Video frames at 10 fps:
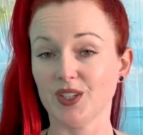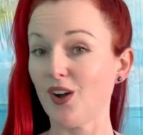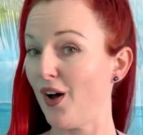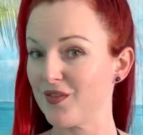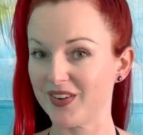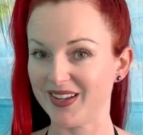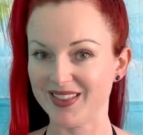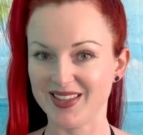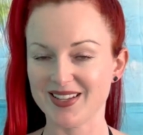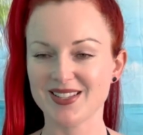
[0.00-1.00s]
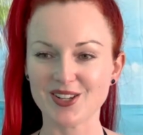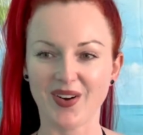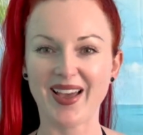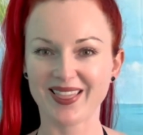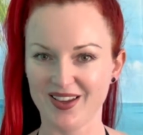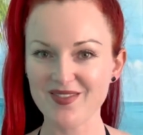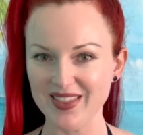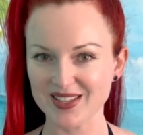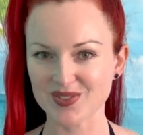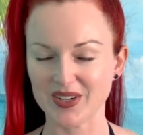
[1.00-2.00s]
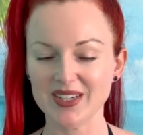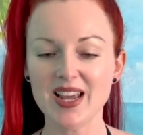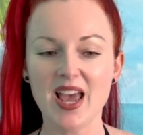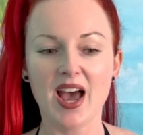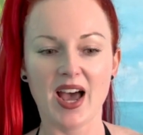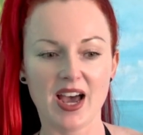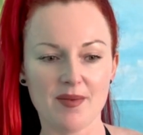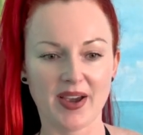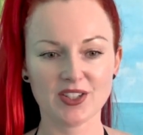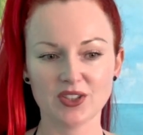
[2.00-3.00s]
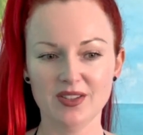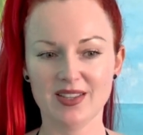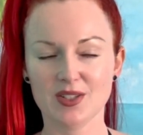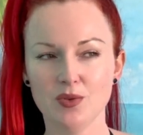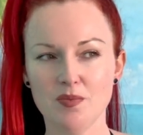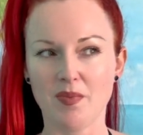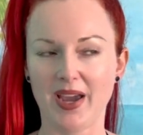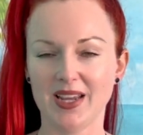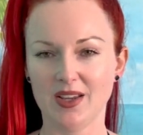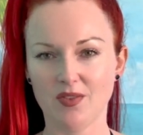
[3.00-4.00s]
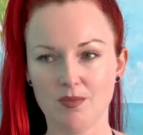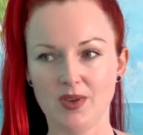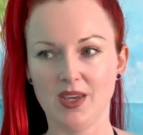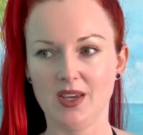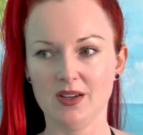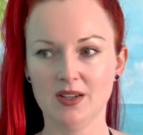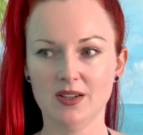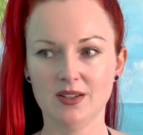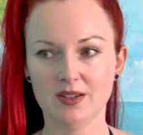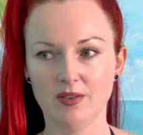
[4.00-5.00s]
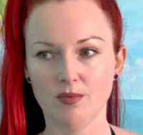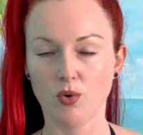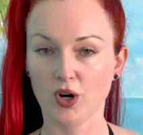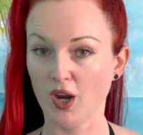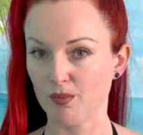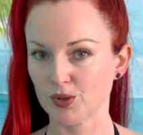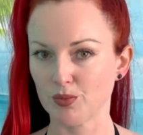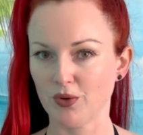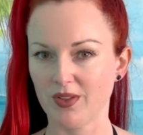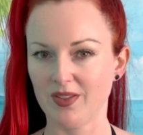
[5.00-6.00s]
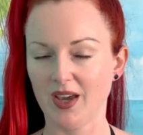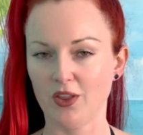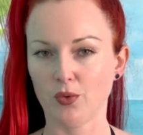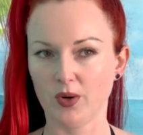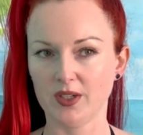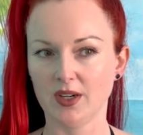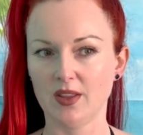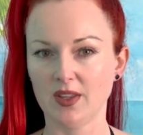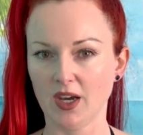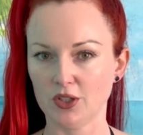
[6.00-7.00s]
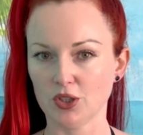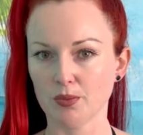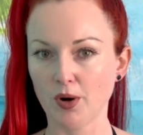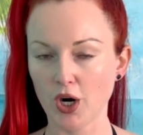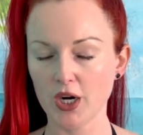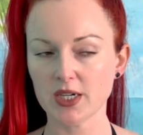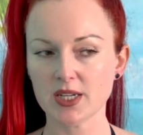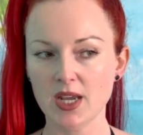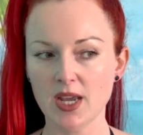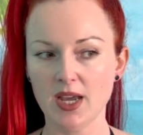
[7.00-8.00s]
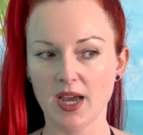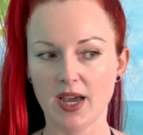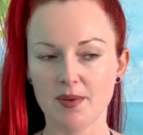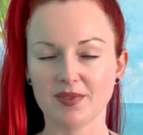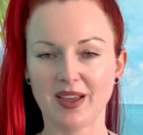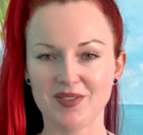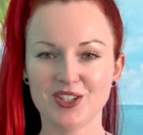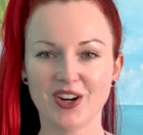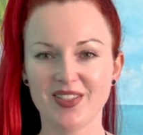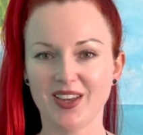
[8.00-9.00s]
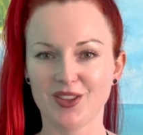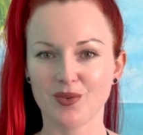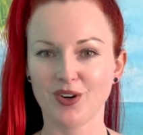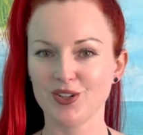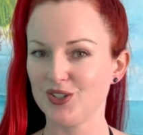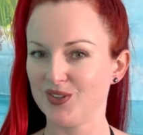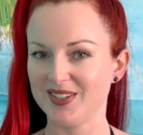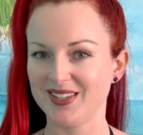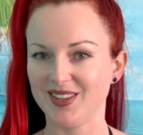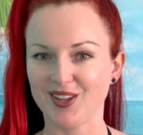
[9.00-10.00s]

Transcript: confident in this. So I love this one. Um, actually, this one might even be more comfortable than the other one and the under part. Um, let me try the other one on so you can see it